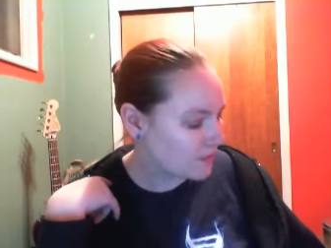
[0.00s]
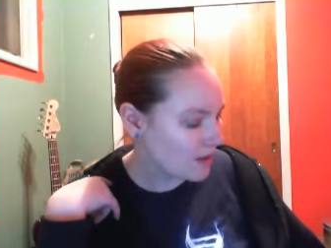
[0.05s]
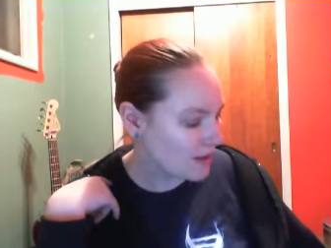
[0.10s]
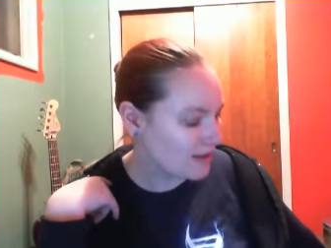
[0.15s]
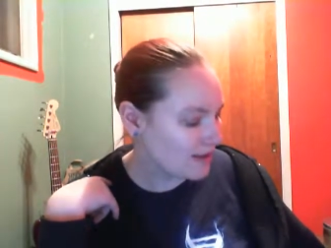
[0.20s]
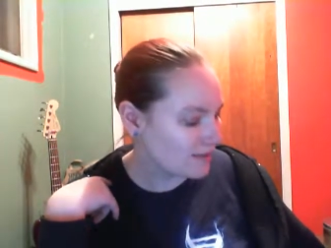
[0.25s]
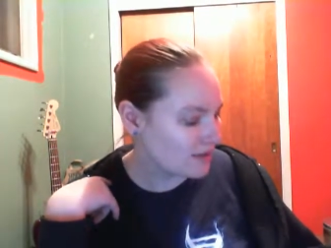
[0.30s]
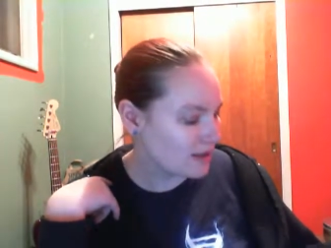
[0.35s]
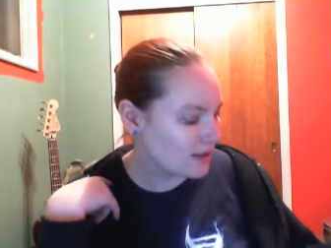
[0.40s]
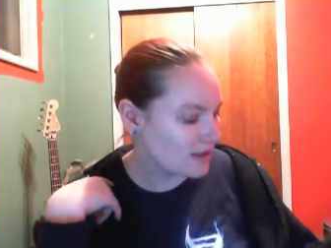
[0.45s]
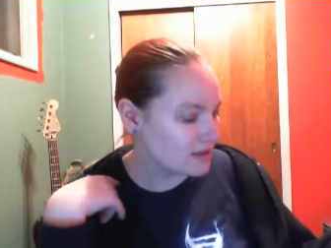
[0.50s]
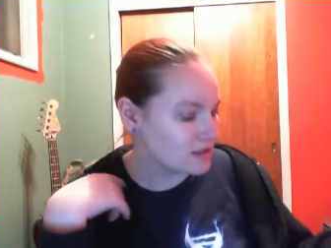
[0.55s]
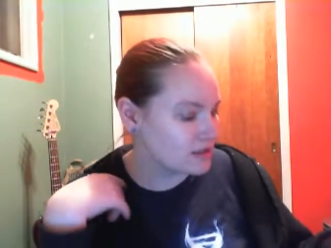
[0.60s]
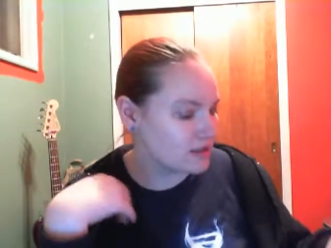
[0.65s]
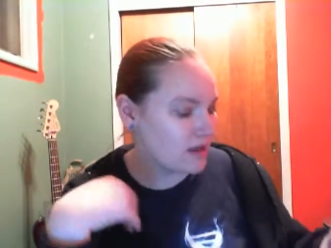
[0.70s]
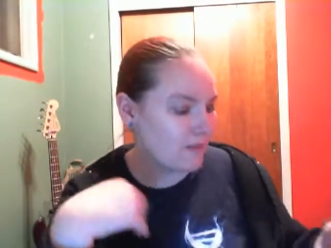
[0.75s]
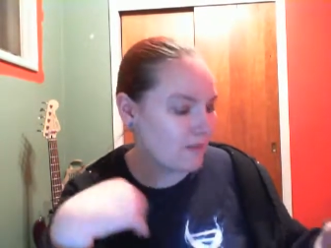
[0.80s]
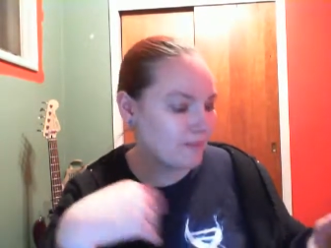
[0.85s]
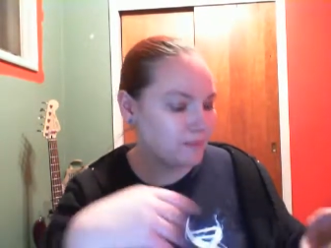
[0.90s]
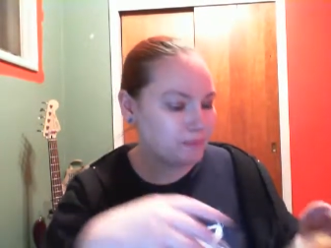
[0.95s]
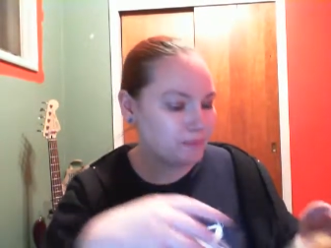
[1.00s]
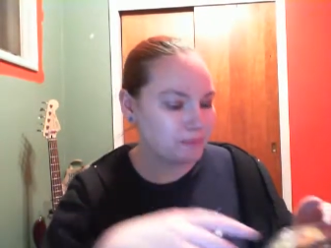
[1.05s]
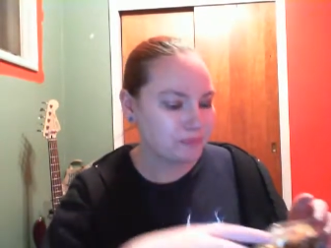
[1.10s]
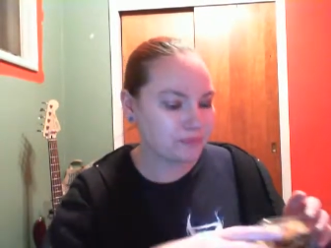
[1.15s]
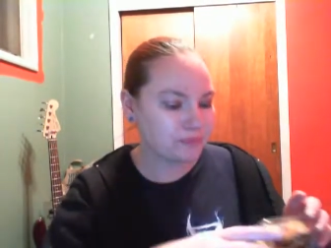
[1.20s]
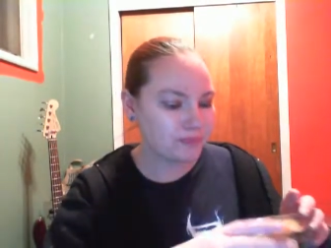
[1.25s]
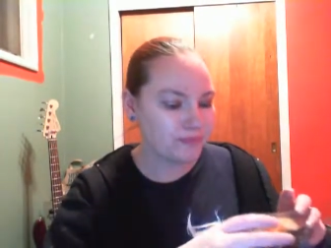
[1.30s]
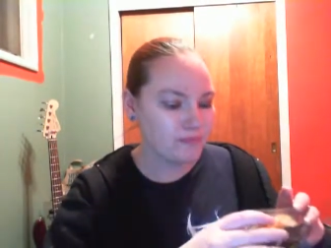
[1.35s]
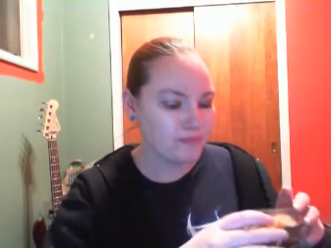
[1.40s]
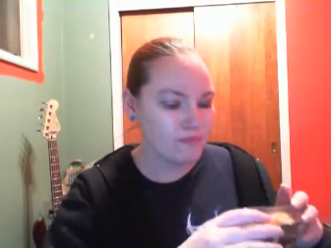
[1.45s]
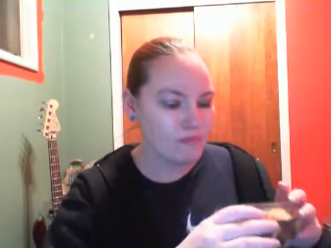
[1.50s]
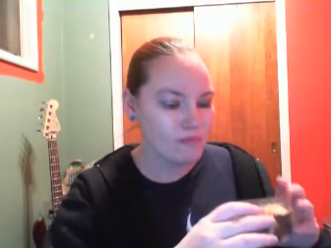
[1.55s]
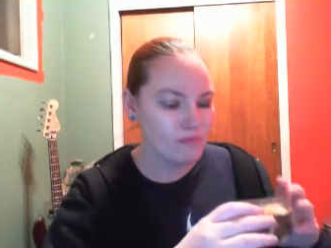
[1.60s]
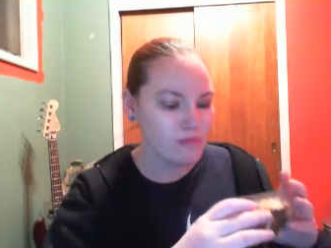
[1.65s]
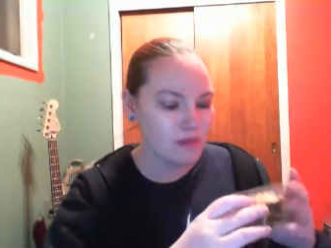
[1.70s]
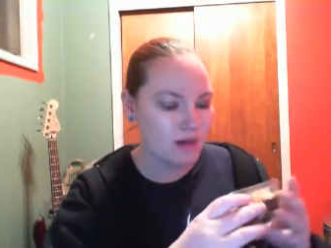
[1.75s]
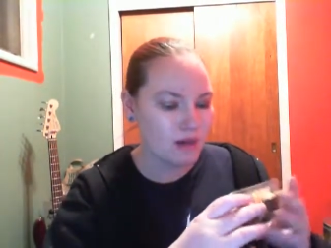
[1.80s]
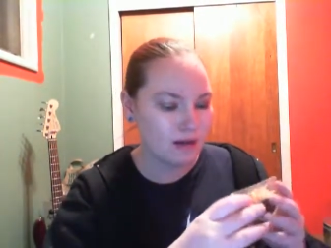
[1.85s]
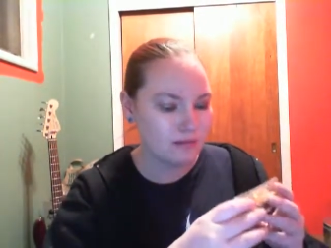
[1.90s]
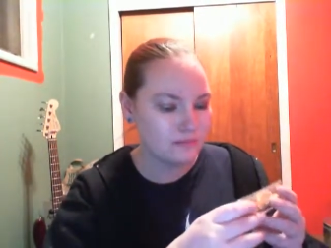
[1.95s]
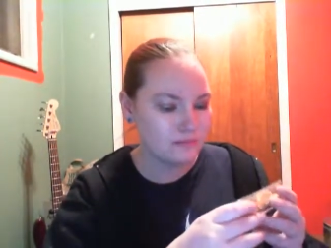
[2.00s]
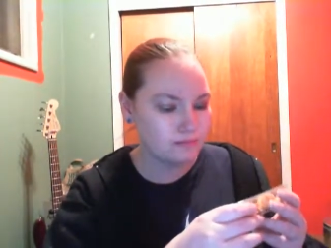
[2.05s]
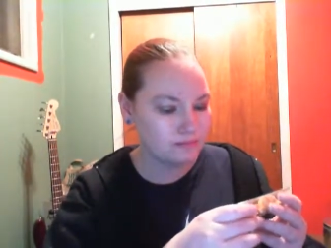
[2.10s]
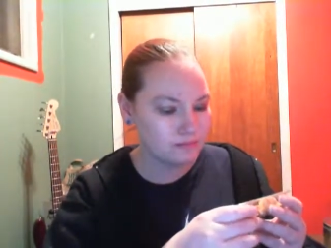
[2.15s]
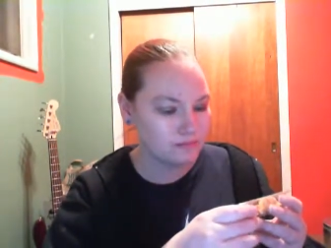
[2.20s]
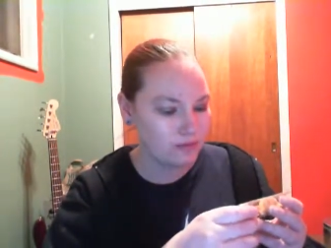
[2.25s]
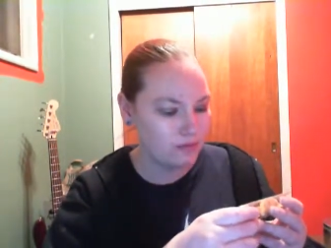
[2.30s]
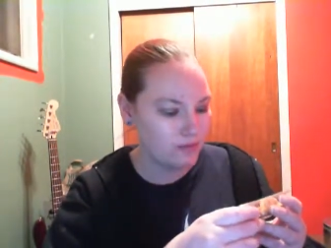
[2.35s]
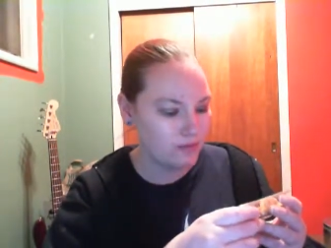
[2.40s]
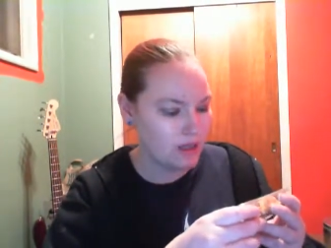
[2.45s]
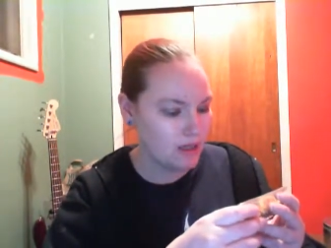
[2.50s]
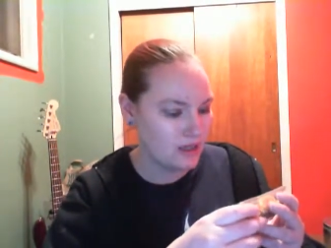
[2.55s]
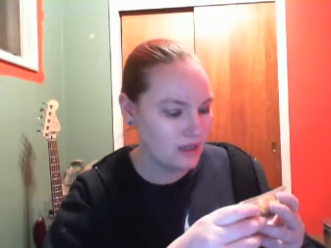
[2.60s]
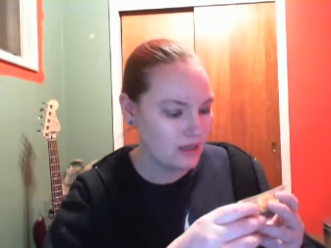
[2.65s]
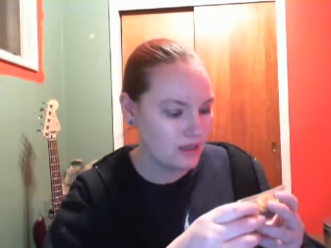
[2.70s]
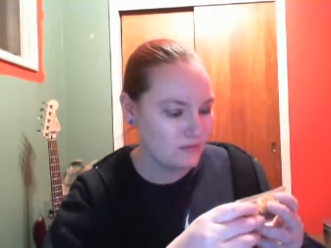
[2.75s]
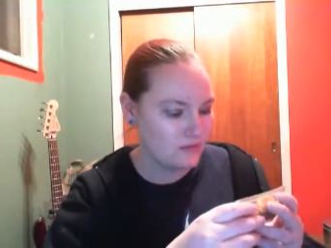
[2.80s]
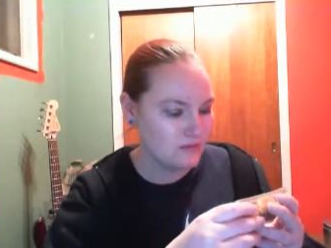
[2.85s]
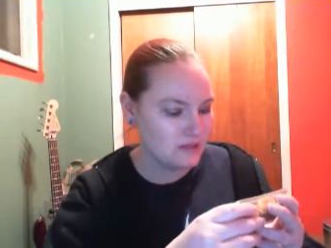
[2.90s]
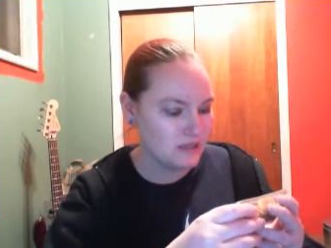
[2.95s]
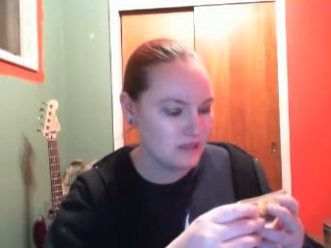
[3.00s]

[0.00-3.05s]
And last up, we have the